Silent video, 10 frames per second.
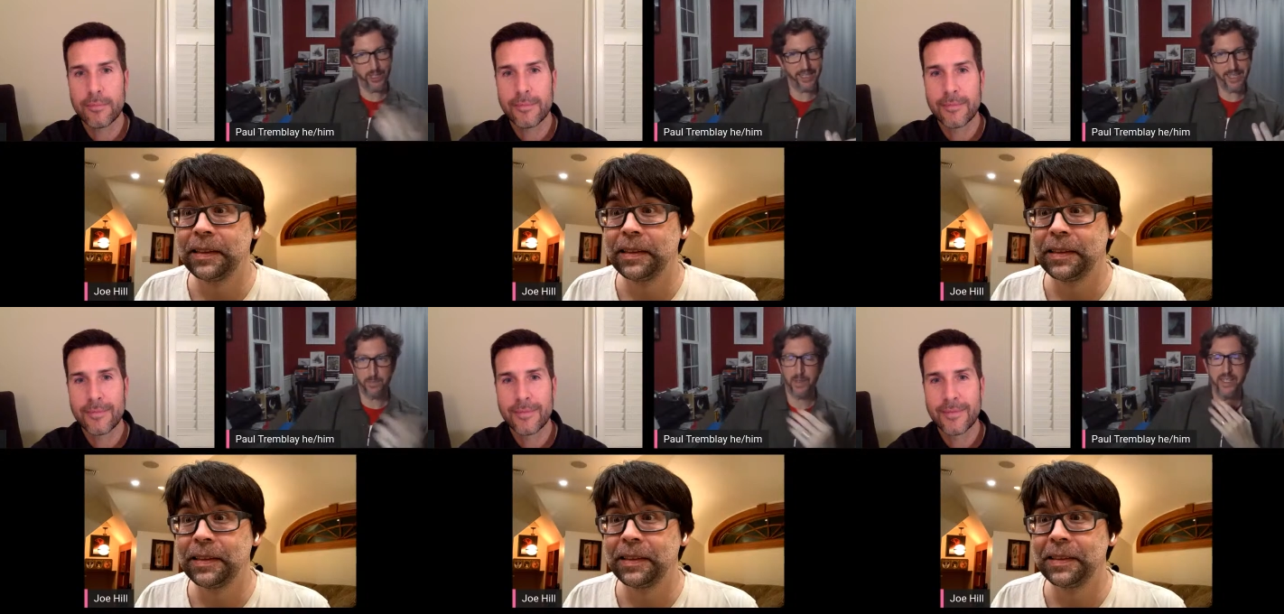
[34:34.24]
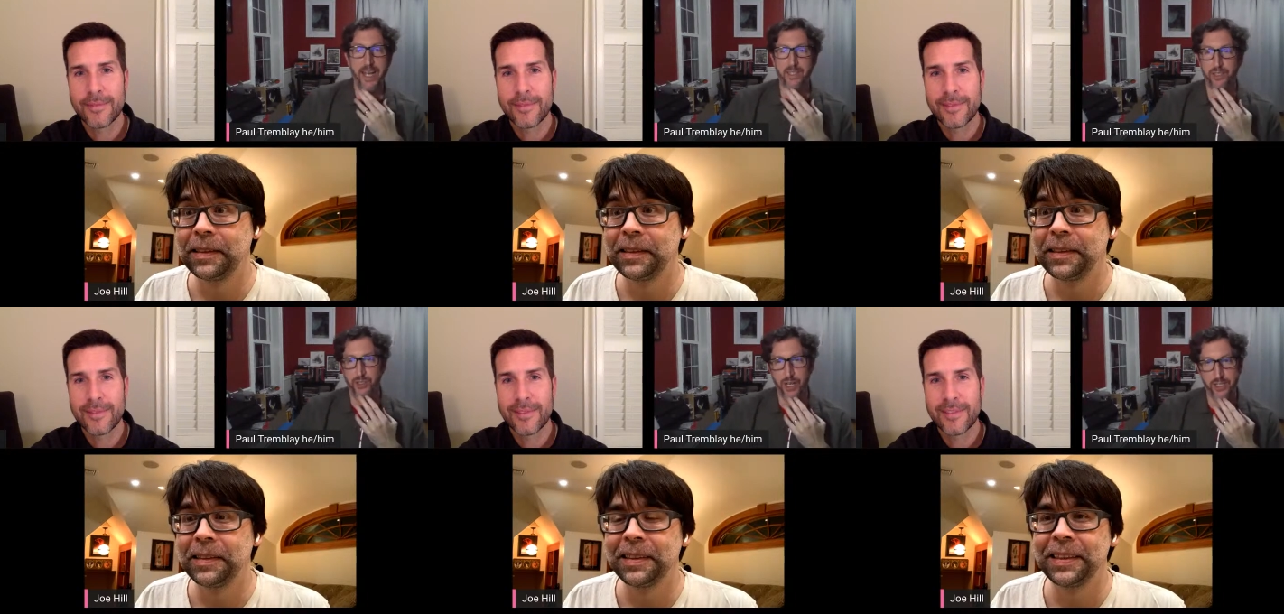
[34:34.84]
Speaker 1: alert, I guess. But
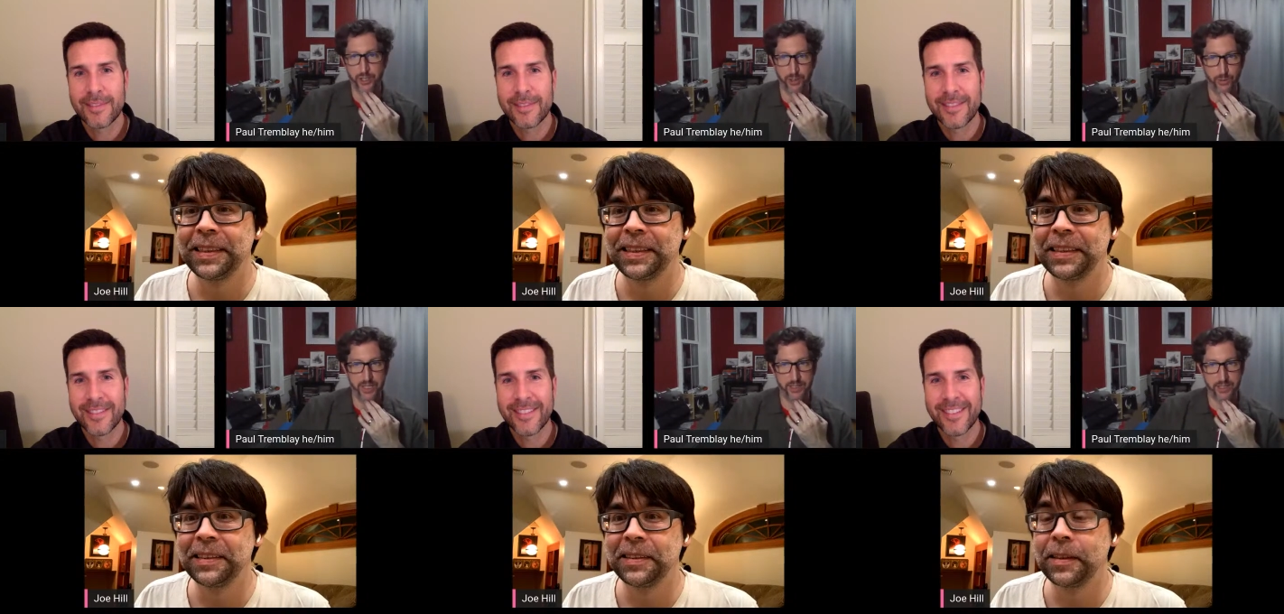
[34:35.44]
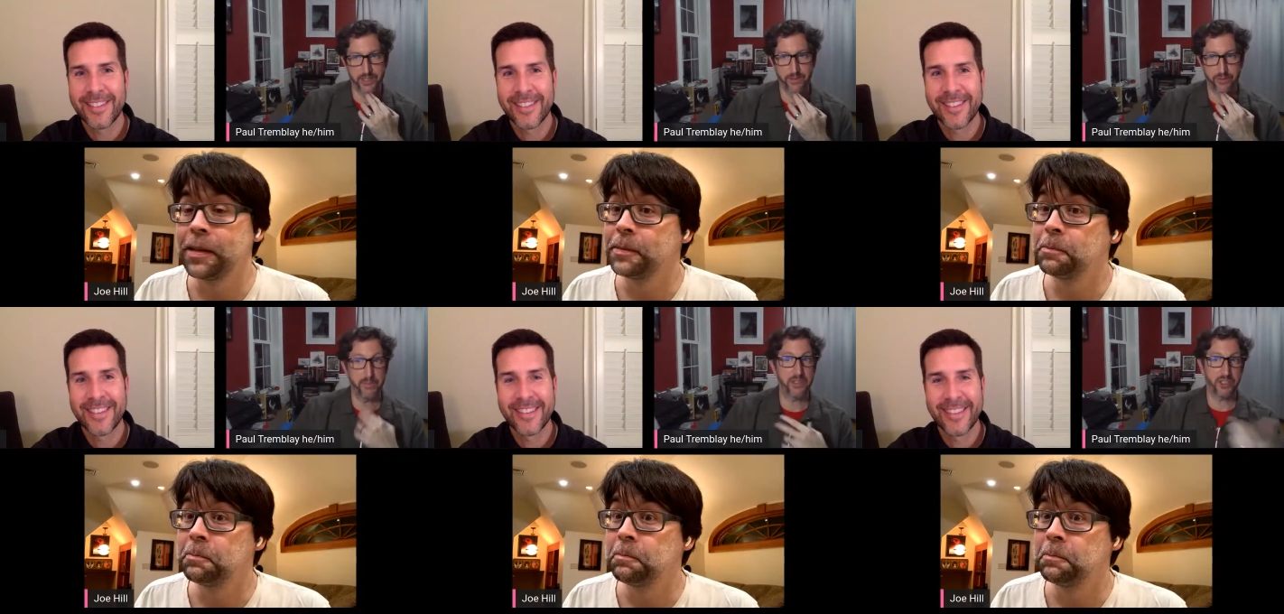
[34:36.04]
yes, Josh and Luis
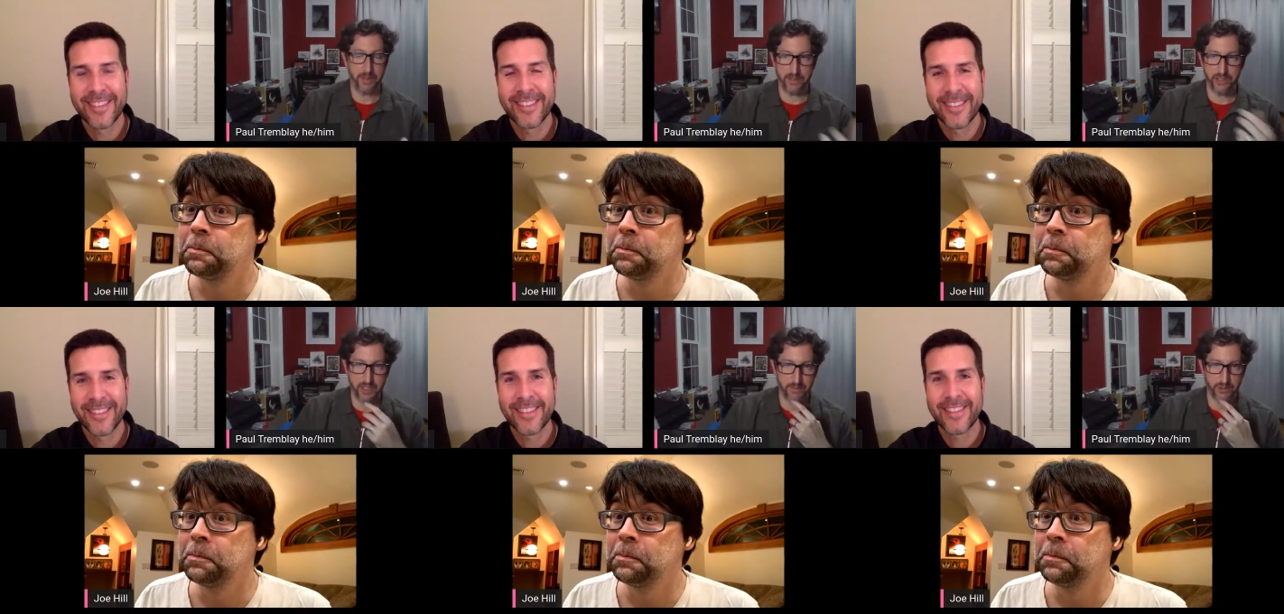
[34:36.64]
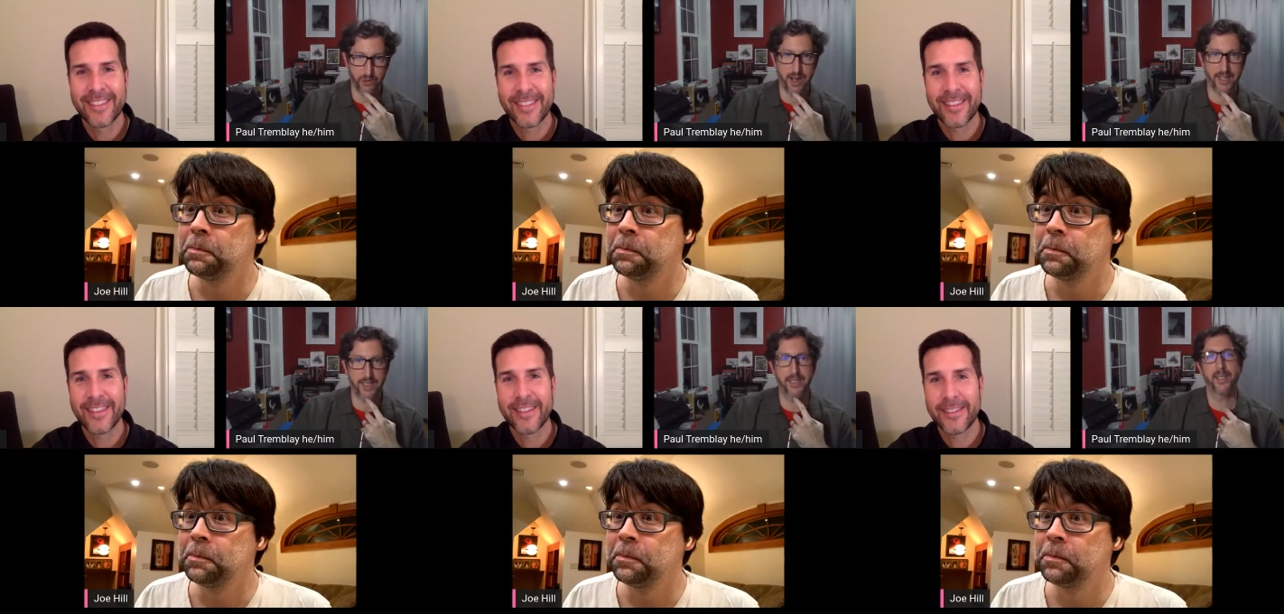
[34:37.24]
from Disappearance of Devil's
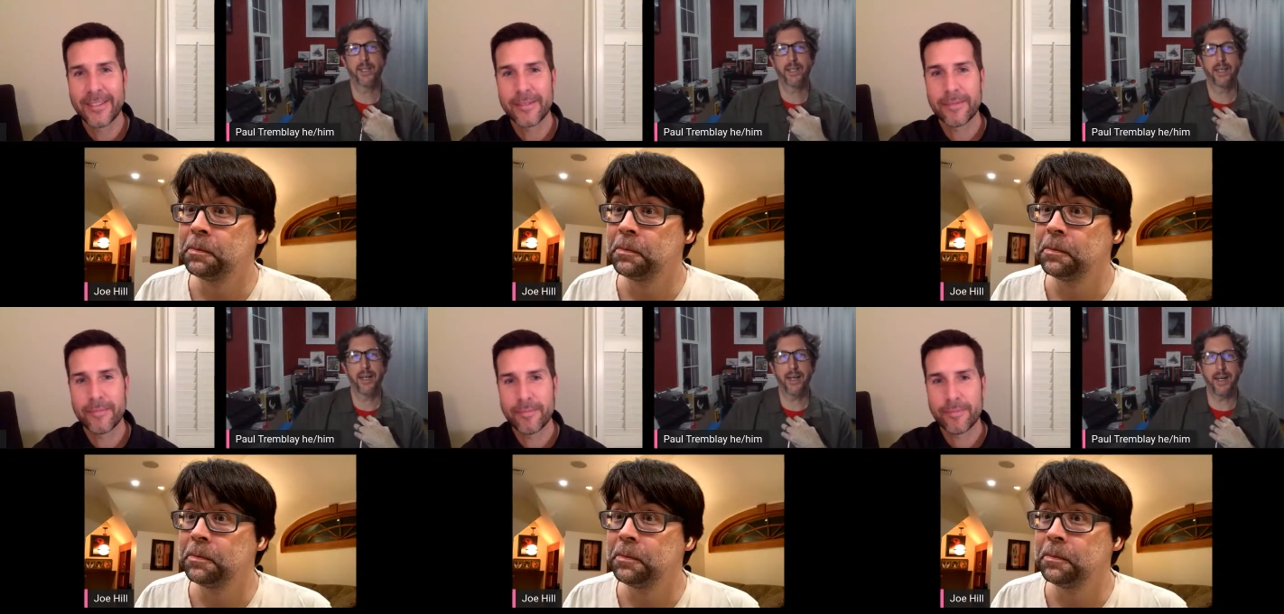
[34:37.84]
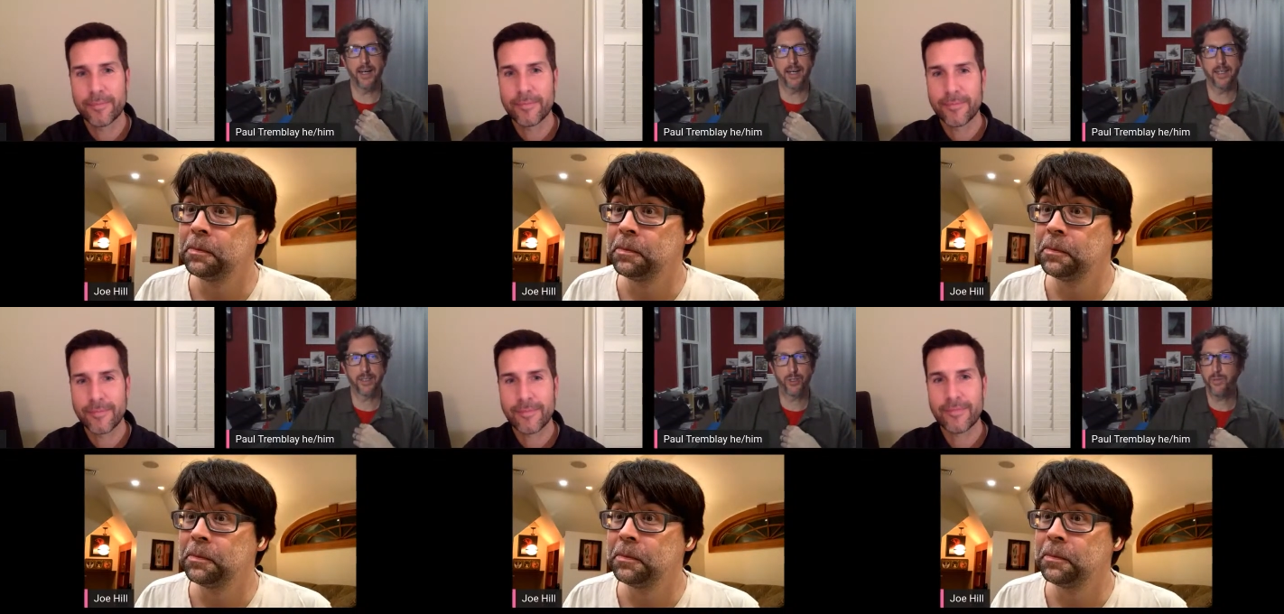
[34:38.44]
Rock
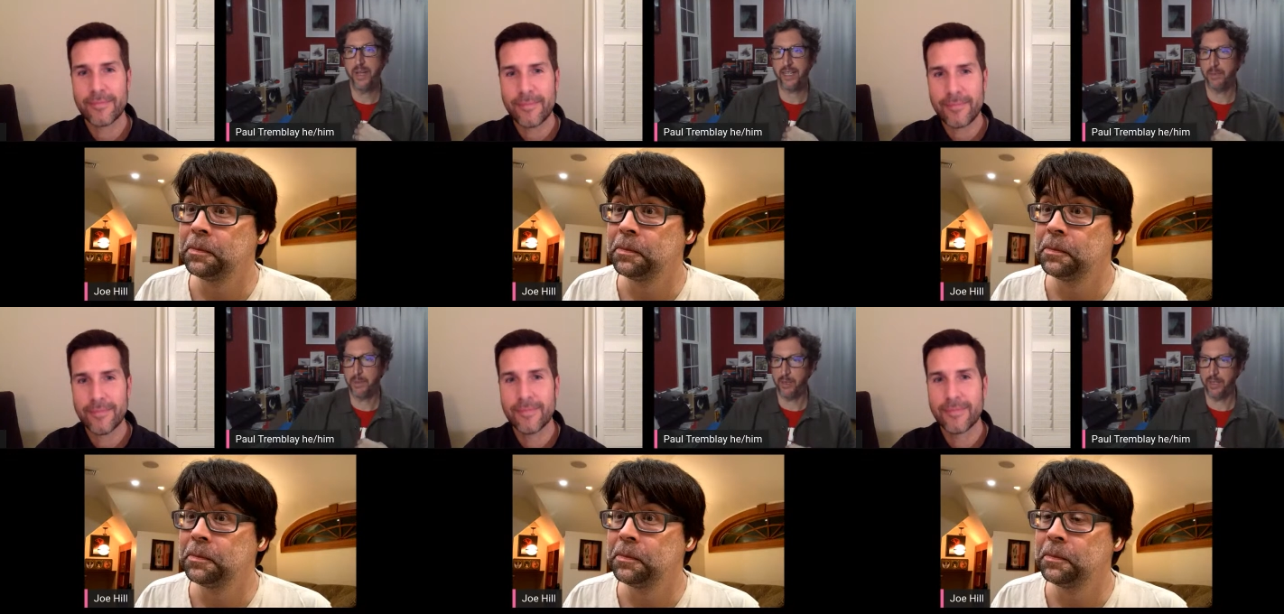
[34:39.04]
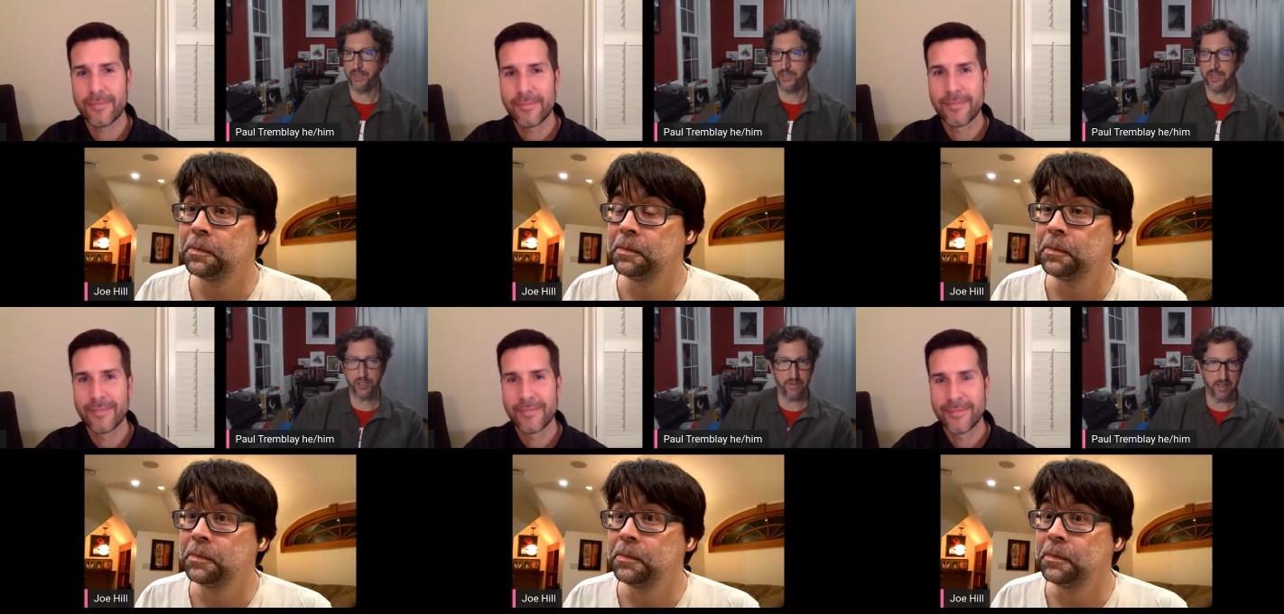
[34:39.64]
uh, do make an
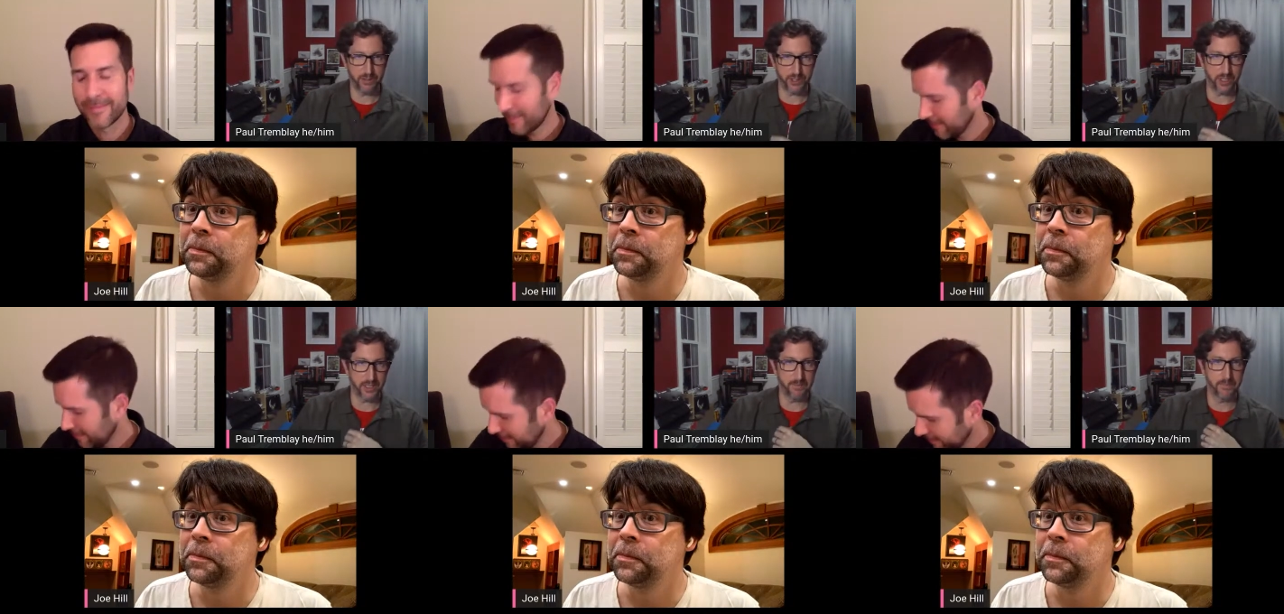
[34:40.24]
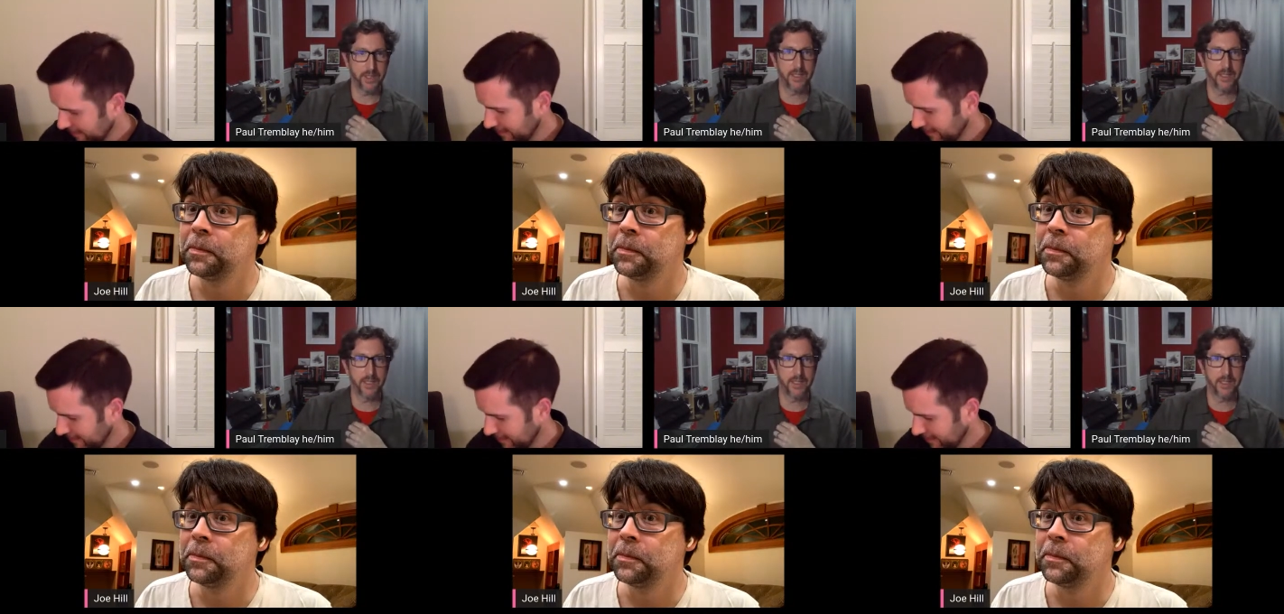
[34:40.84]
appearance in Survivor's Song*.